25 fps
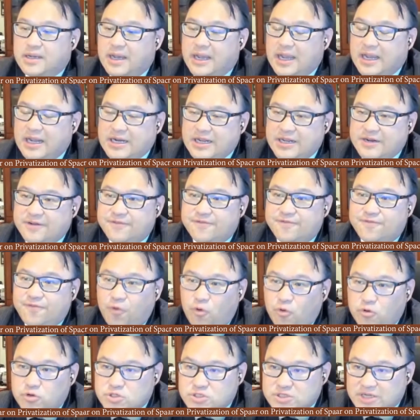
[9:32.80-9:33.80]
And it
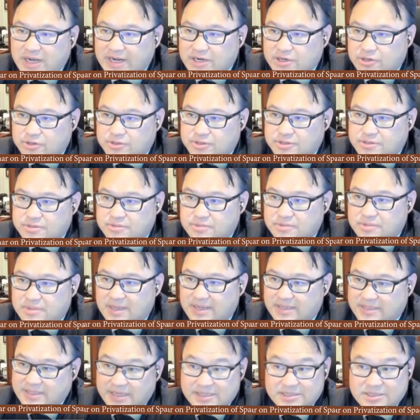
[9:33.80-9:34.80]
foreshadows,
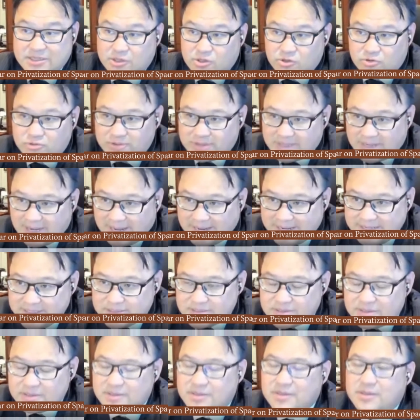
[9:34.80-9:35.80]
it doesn't
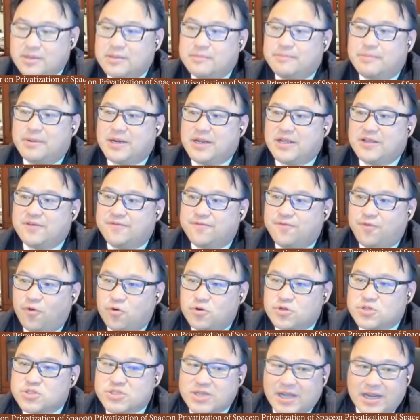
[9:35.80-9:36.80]
create, but it
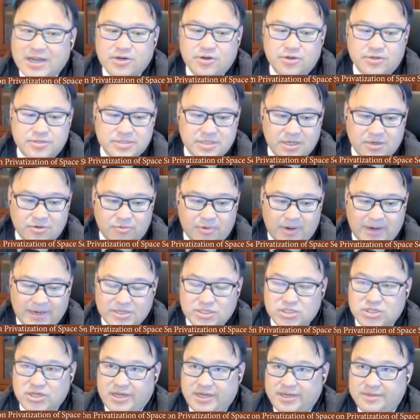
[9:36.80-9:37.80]
foreshadows a
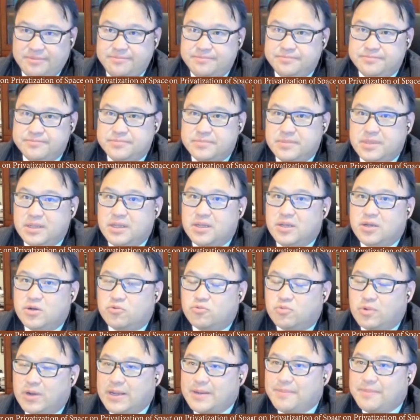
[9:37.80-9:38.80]
regime
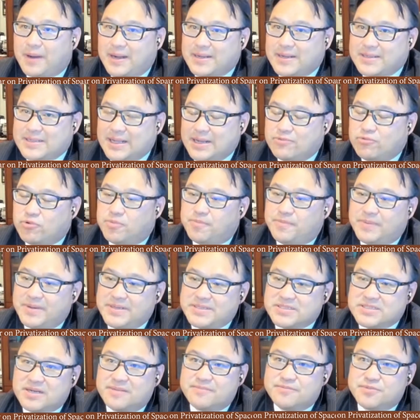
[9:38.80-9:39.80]
whereby there would be
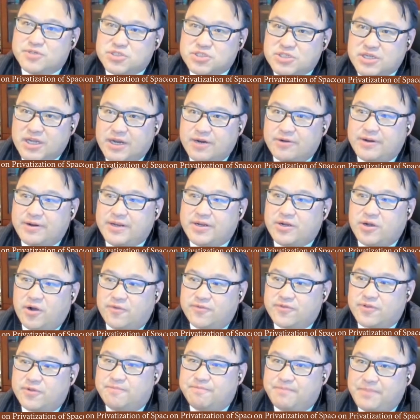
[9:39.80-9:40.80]
some sharing
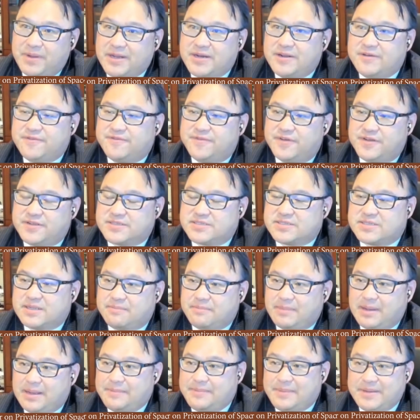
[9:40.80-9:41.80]
of the benefits that
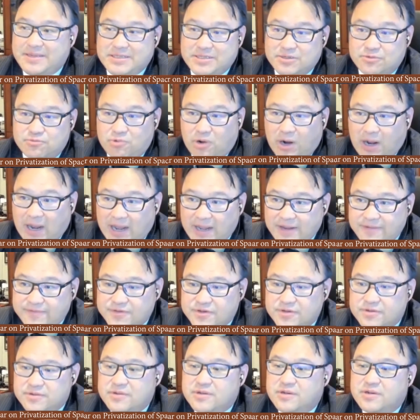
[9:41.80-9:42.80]
may be
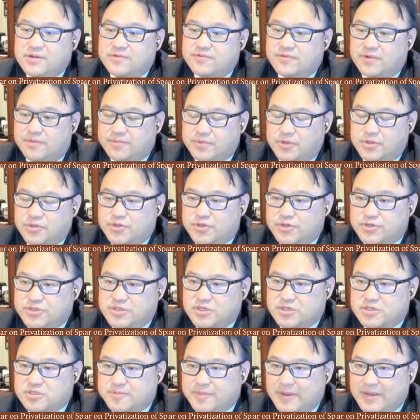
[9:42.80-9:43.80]
derived from the use
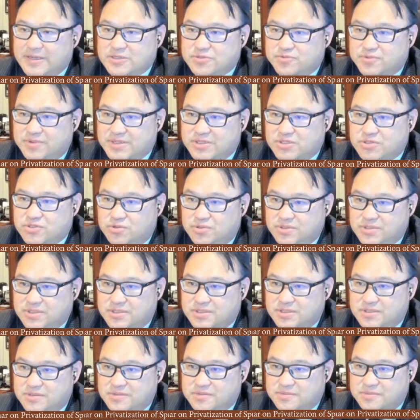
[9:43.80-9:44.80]
of space
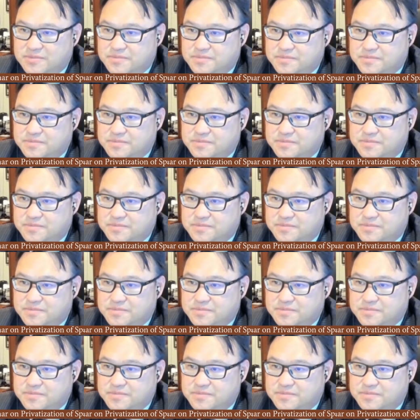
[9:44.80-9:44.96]
resources.